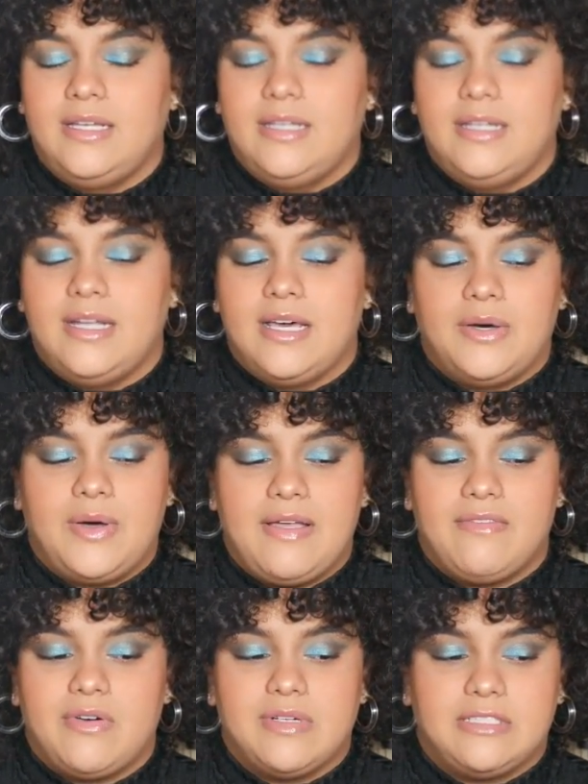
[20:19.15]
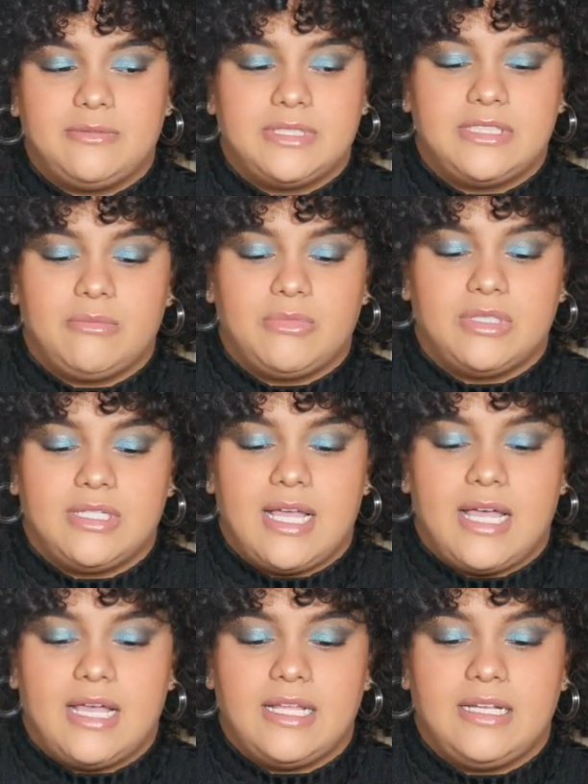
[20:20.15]
No, I've always been someone
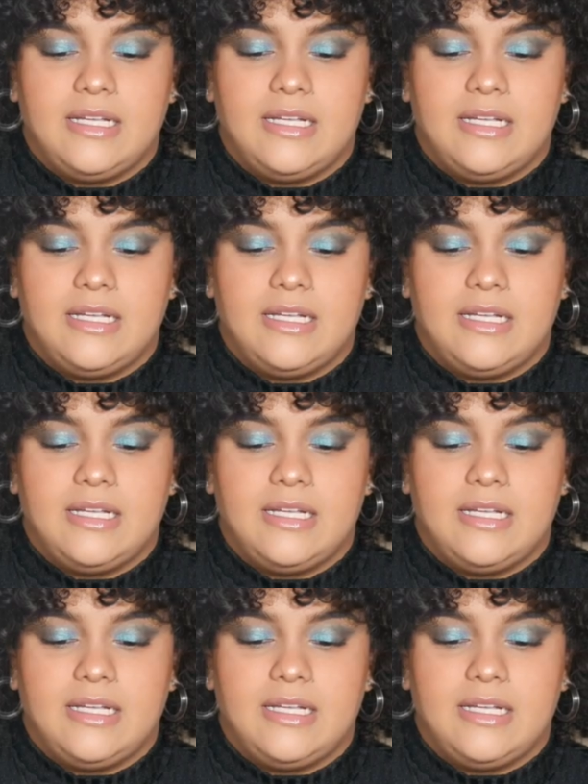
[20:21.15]
that